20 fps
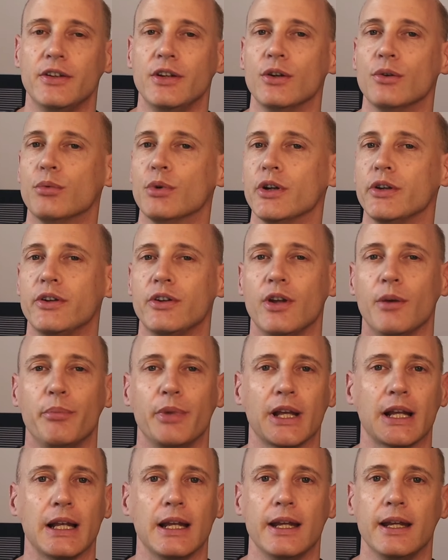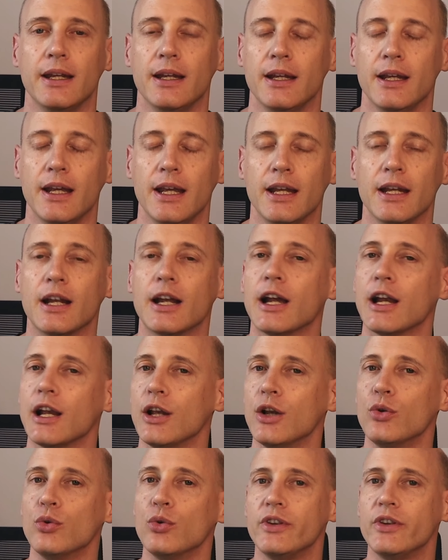You would typically
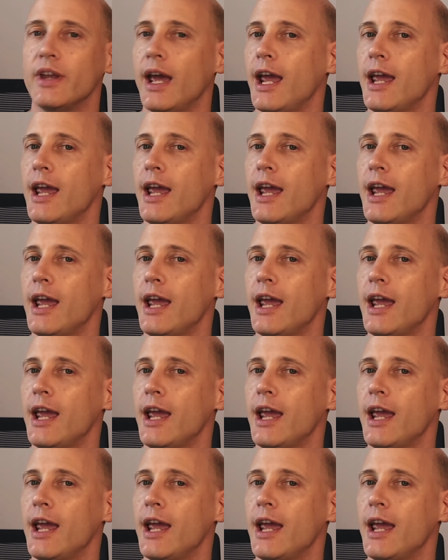include the